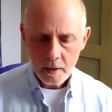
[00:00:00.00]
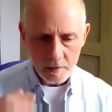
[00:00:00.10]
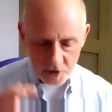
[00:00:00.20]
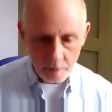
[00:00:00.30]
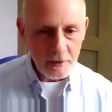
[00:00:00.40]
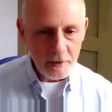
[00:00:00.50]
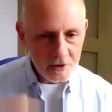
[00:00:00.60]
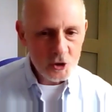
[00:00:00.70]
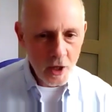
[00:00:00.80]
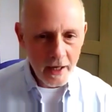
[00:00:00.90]

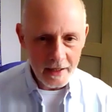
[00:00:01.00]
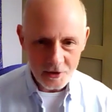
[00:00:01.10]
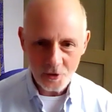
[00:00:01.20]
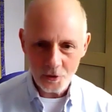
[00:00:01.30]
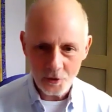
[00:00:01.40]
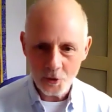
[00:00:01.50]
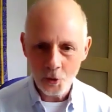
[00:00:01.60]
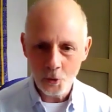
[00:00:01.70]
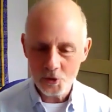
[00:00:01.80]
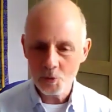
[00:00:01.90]
Something's changed. And of
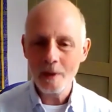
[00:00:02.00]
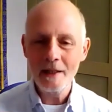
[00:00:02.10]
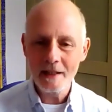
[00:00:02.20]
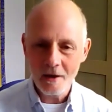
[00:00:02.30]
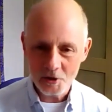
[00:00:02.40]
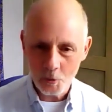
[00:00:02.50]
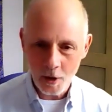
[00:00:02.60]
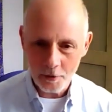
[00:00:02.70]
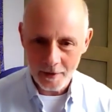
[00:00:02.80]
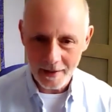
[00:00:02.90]
course, when he goes to
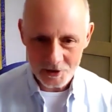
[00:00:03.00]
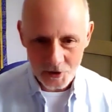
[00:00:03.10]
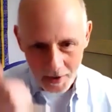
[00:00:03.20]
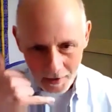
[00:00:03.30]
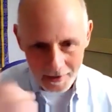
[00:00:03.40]
work the next day,